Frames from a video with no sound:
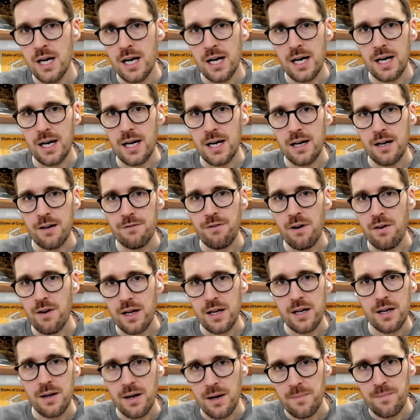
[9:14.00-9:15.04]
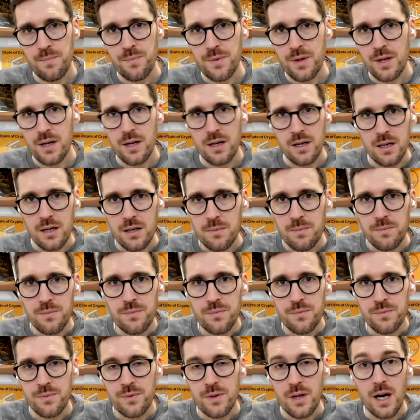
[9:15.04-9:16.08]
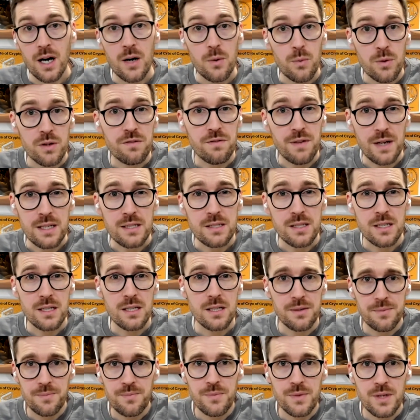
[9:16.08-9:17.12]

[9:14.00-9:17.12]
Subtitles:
very uh, outward facing,